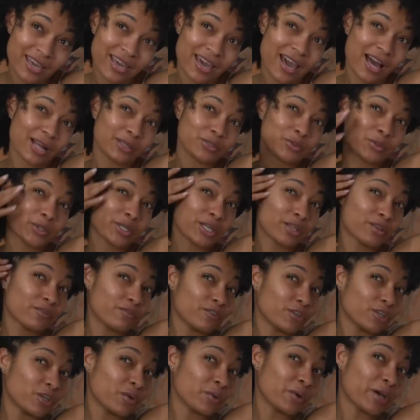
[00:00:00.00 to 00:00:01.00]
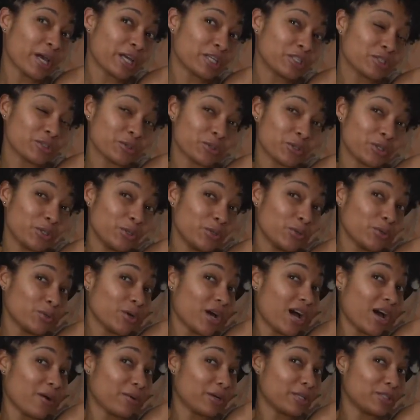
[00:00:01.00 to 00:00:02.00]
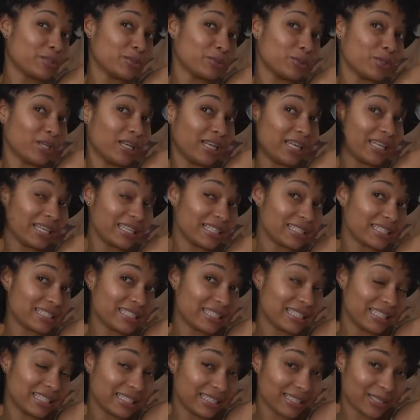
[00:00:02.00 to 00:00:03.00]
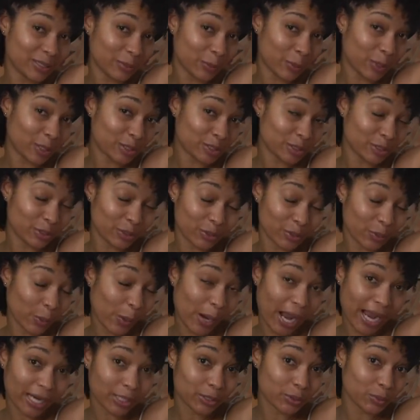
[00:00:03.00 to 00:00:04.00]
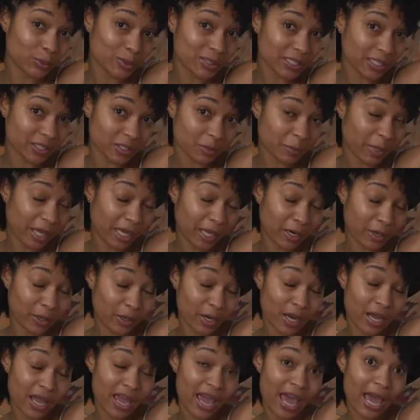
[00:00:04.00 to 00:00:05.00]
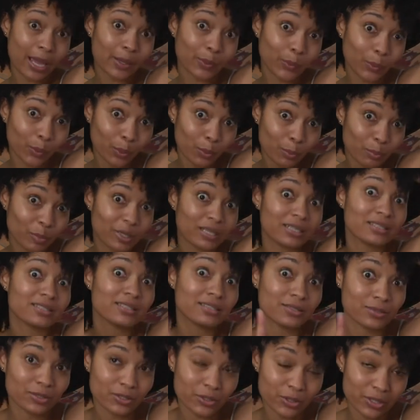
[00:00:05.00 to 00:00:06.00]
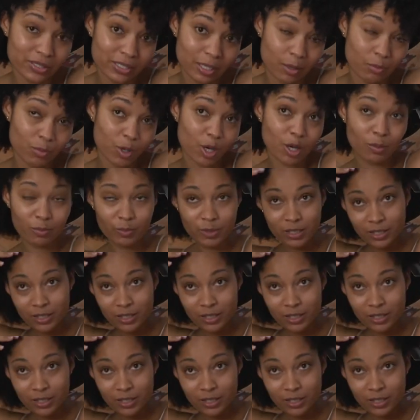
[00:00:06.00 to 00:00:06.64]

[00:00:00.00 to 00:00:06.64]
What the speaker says: I'll do another video where I show you how I do a lazy wash and go where I don't section my hair at all, but it still turns out bomb.